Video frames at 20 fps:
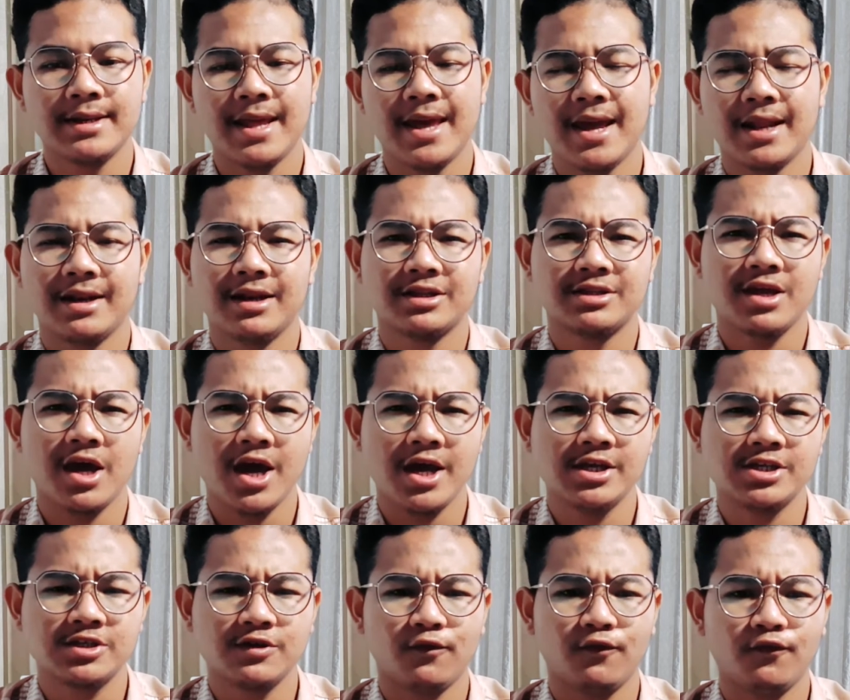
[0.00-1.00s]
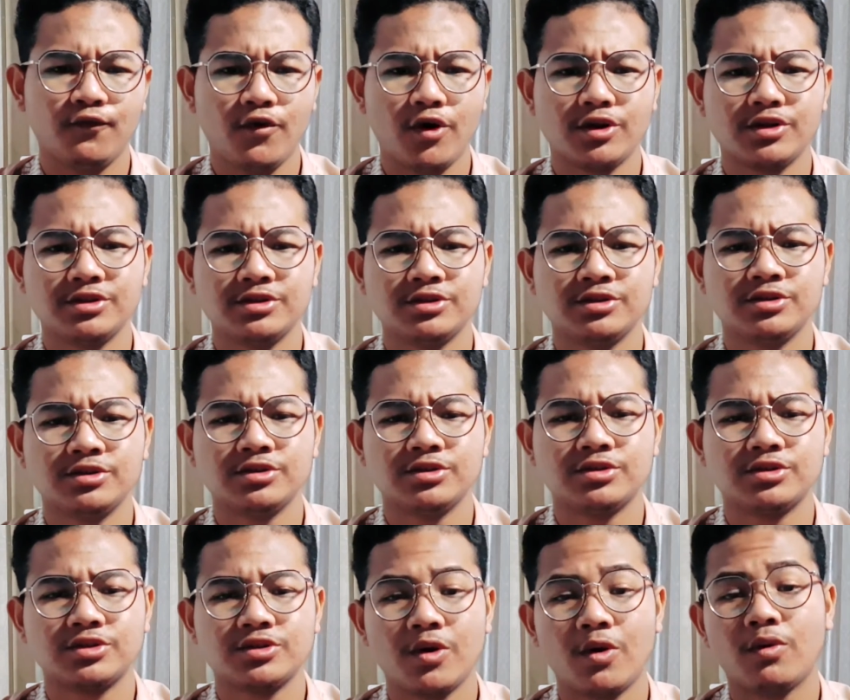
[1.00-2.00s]
that the task
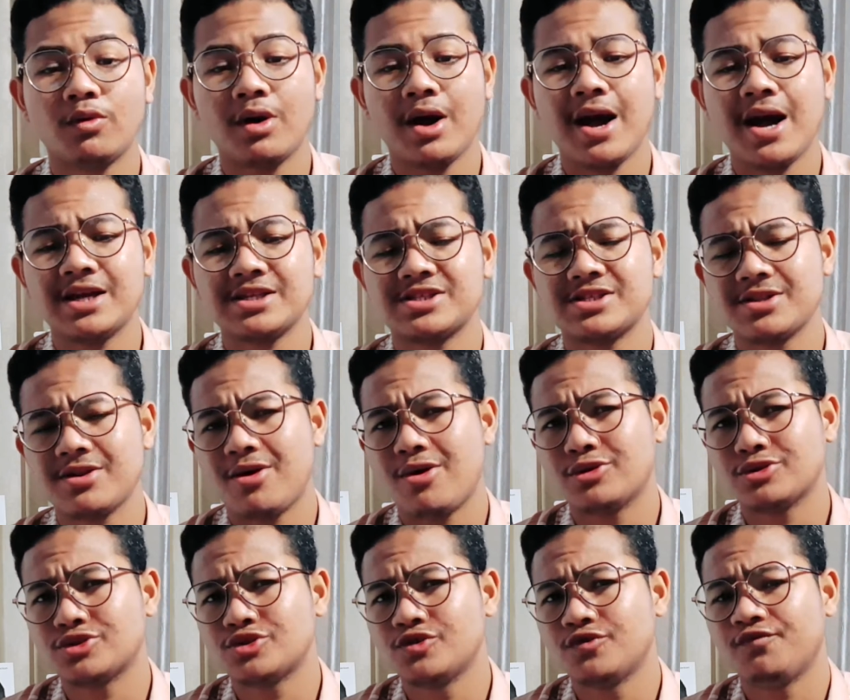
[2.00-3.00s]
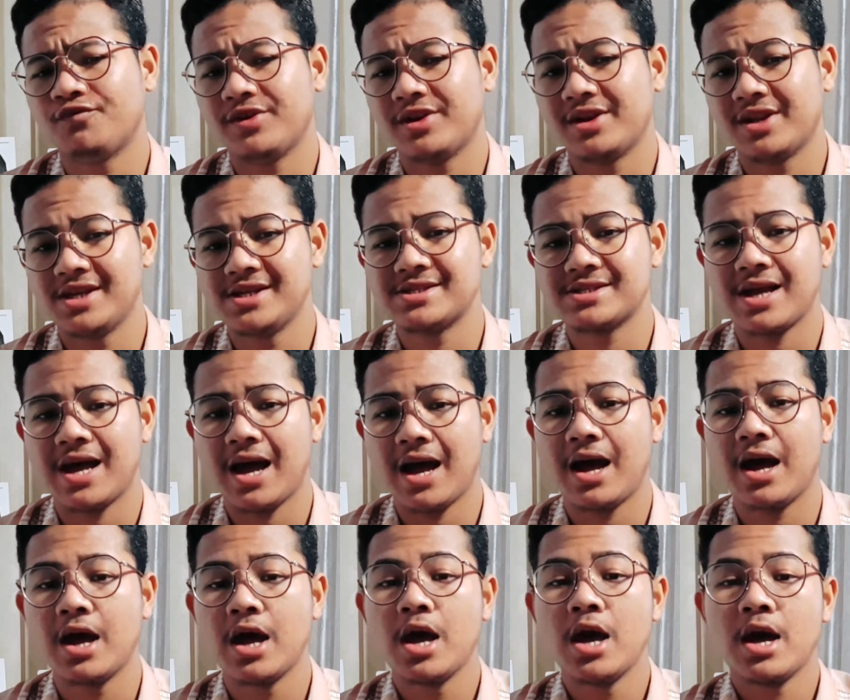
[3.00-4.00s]
won't take as long to finish
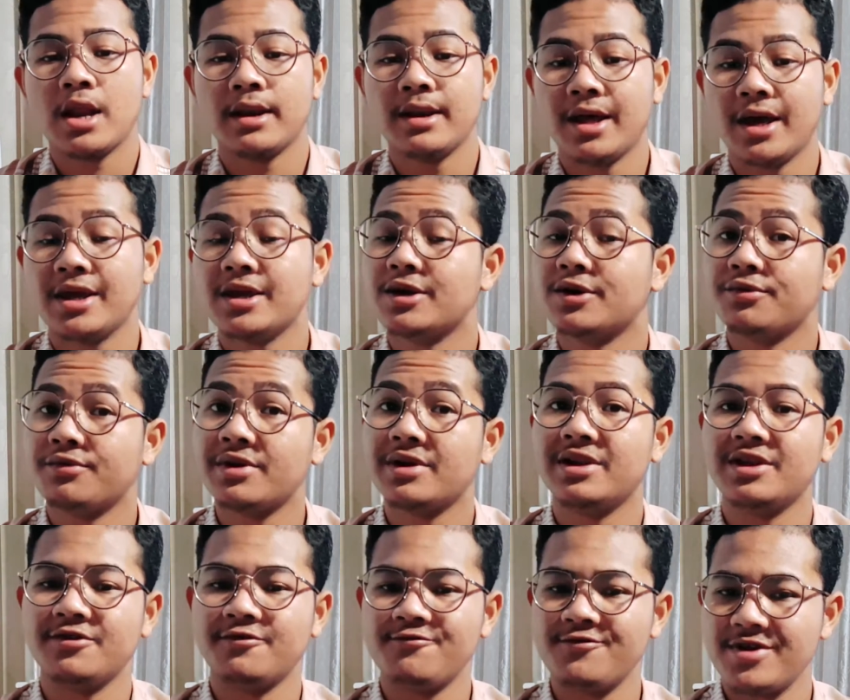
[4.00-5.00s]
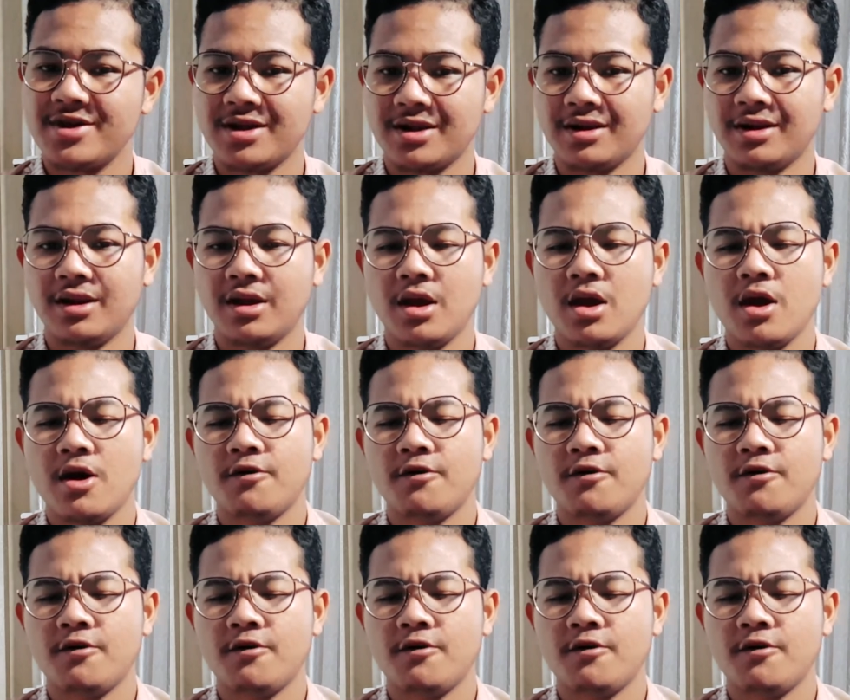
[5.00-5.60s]
as they really will,